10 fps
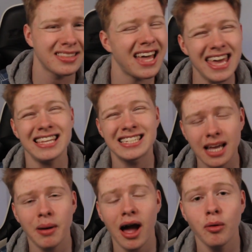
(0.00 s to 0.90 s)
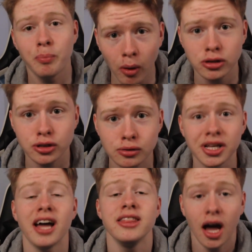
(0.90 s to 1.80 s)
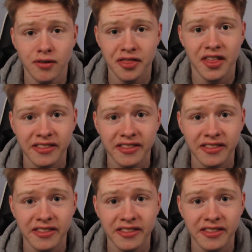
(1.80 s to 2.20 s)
They somehow bottled another thing.